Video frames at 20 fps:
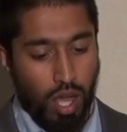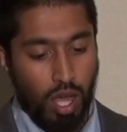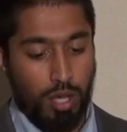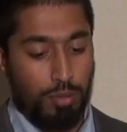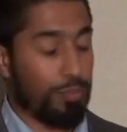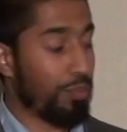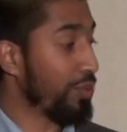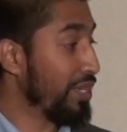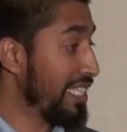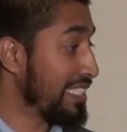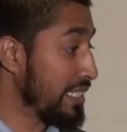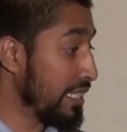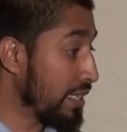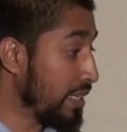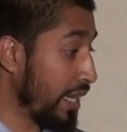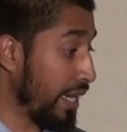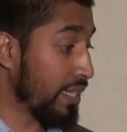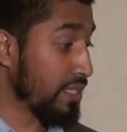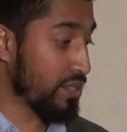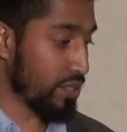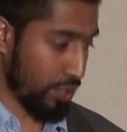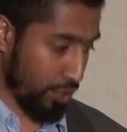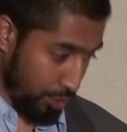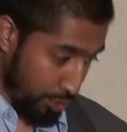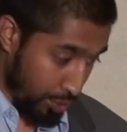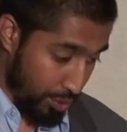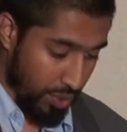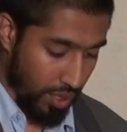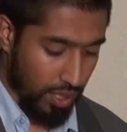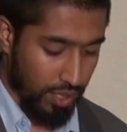All praise and thanks are
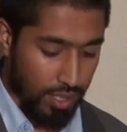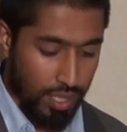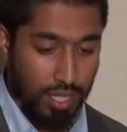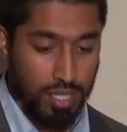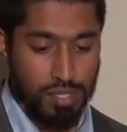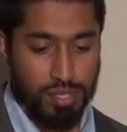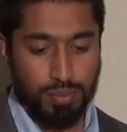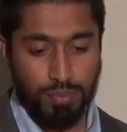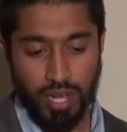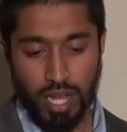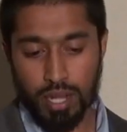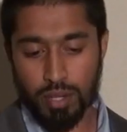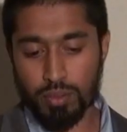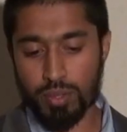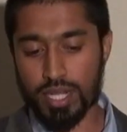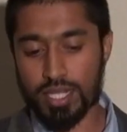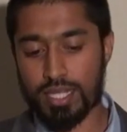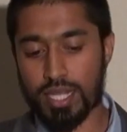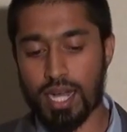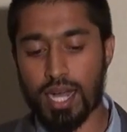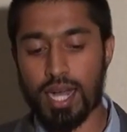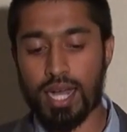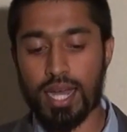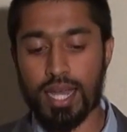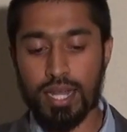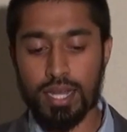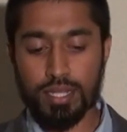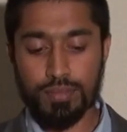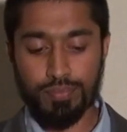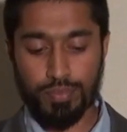due to Allah subhanahu wa
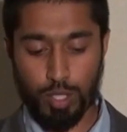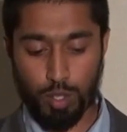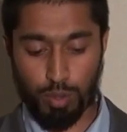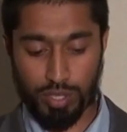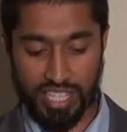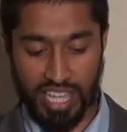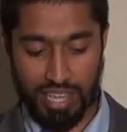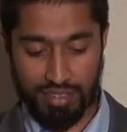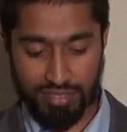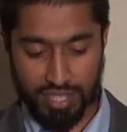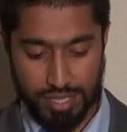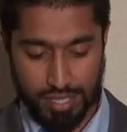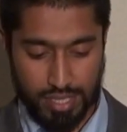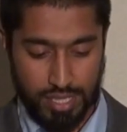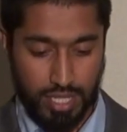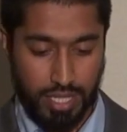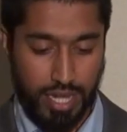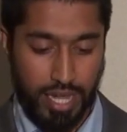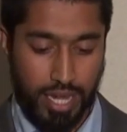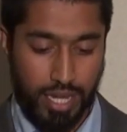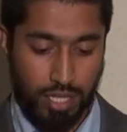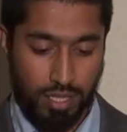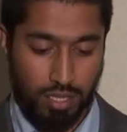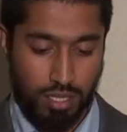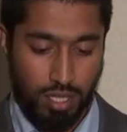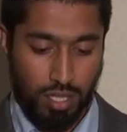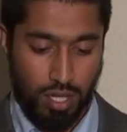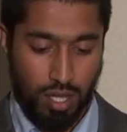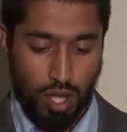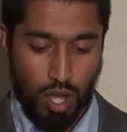ta'ala who gave us today
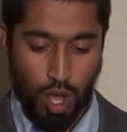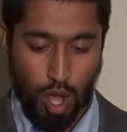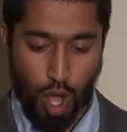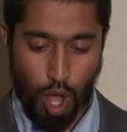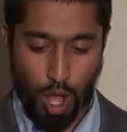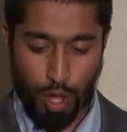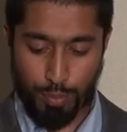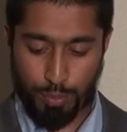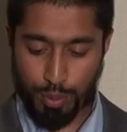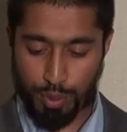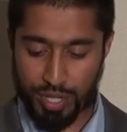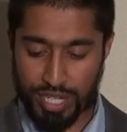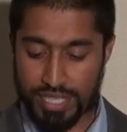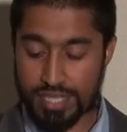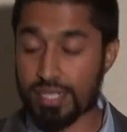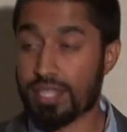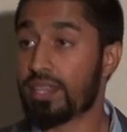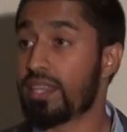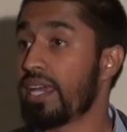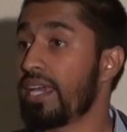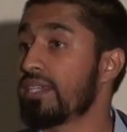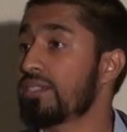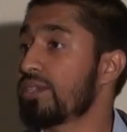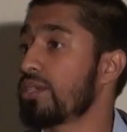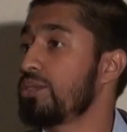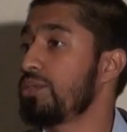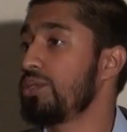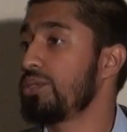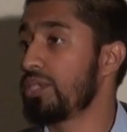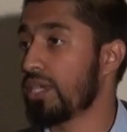All praise and thanks
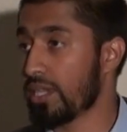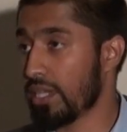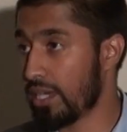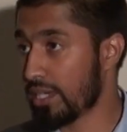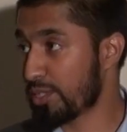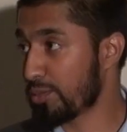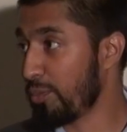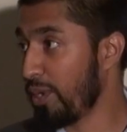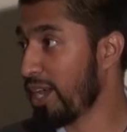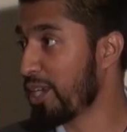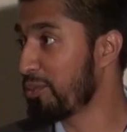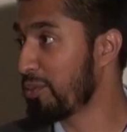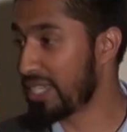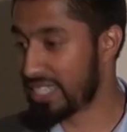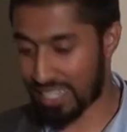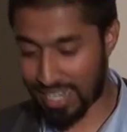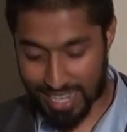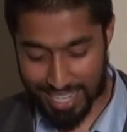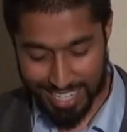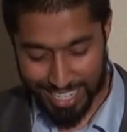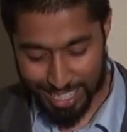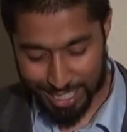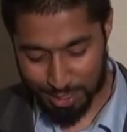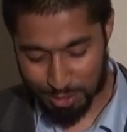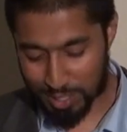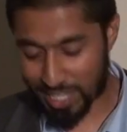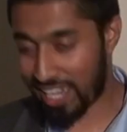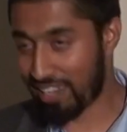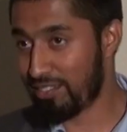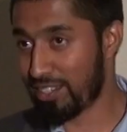are due to Allah subhanahu wa ta'ala
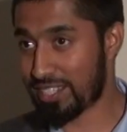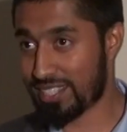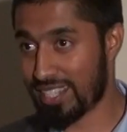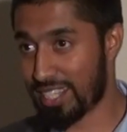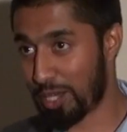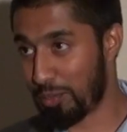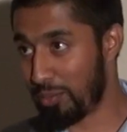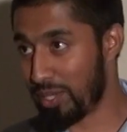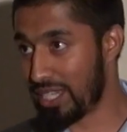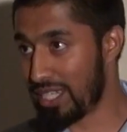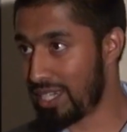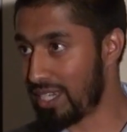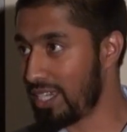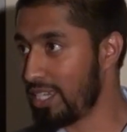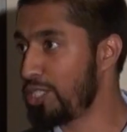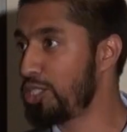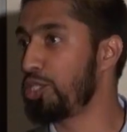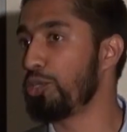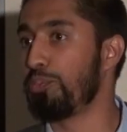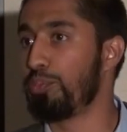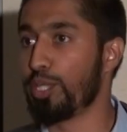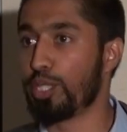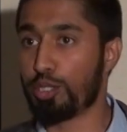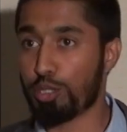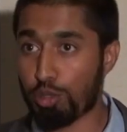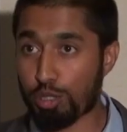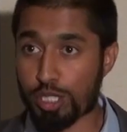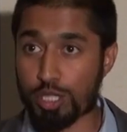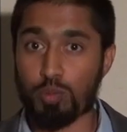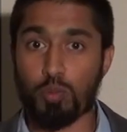who gave us the ability to
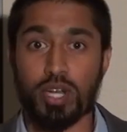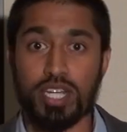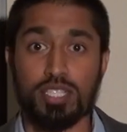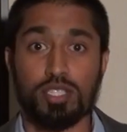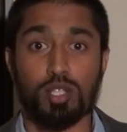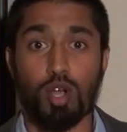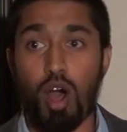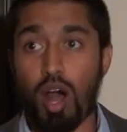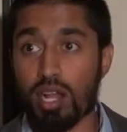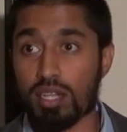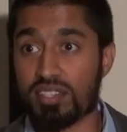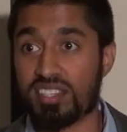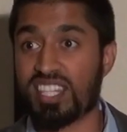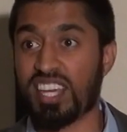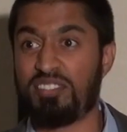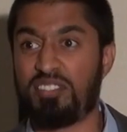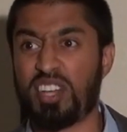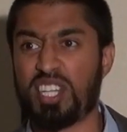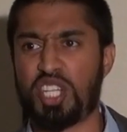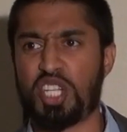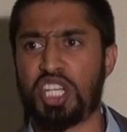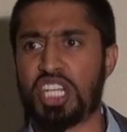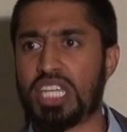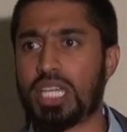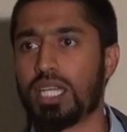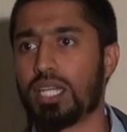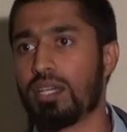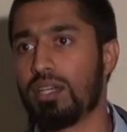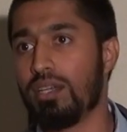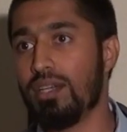produce what is called
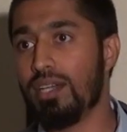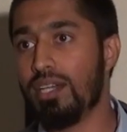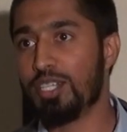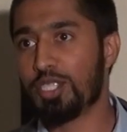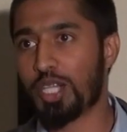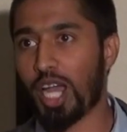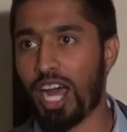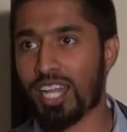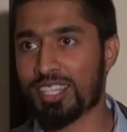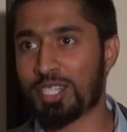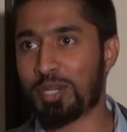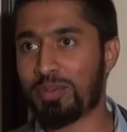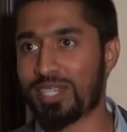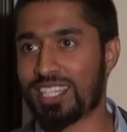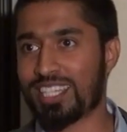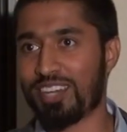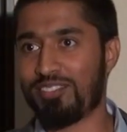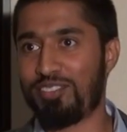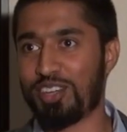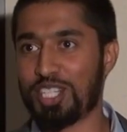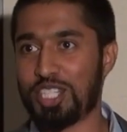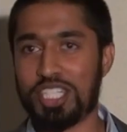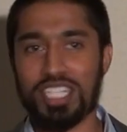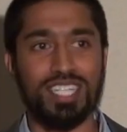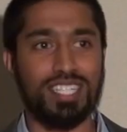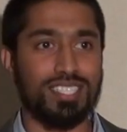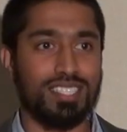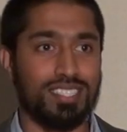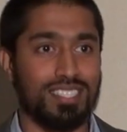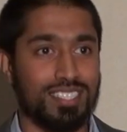tafashi. You all know what
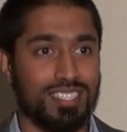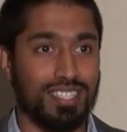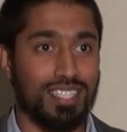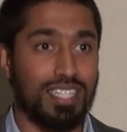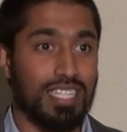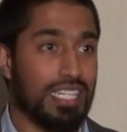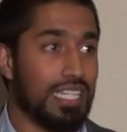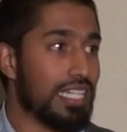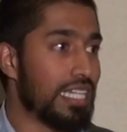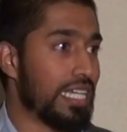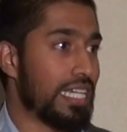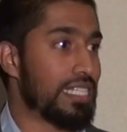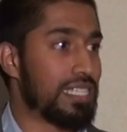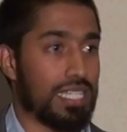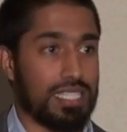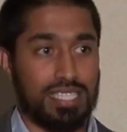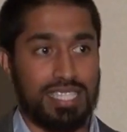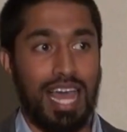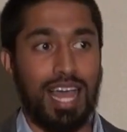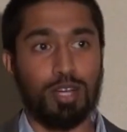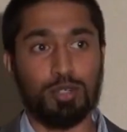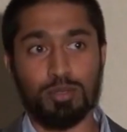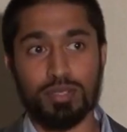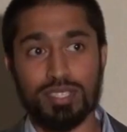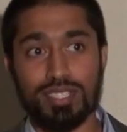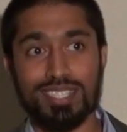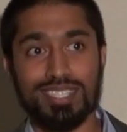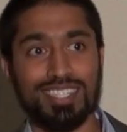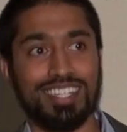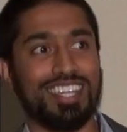tafashi is? It's a
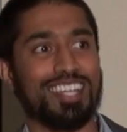sound.